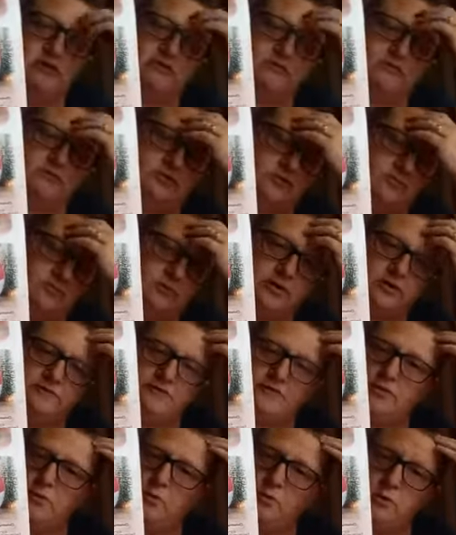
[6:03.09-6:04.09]
was one of
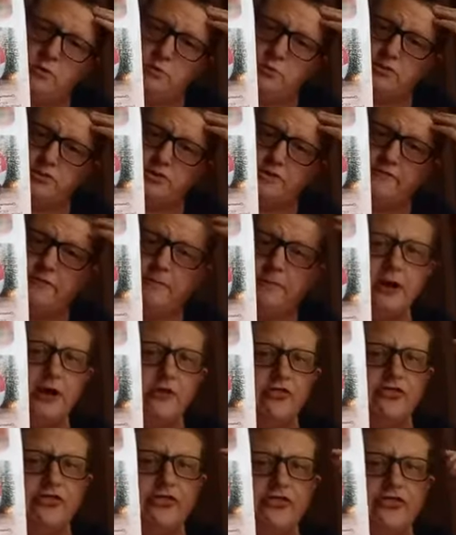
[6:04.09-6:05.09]
our warmers of the
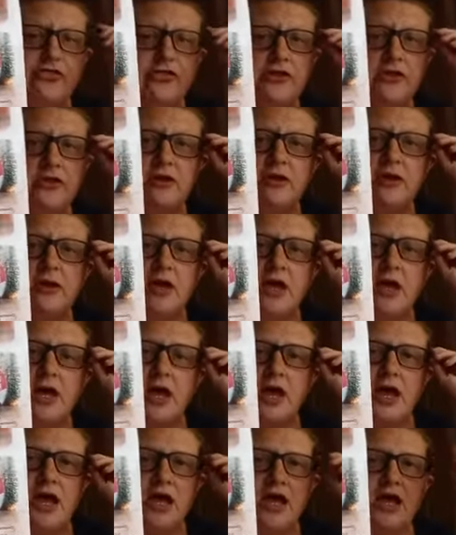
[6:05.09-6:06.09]
month.
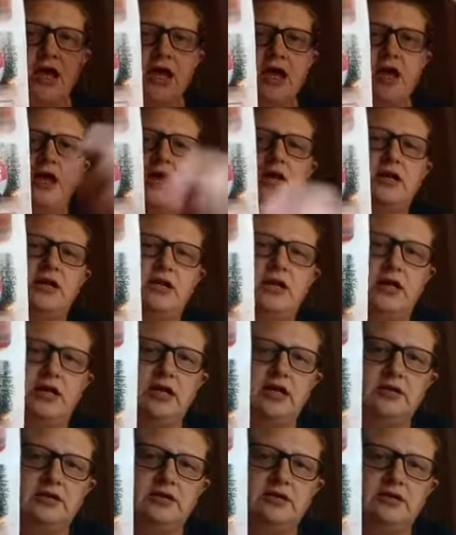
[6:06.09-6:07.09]
And it,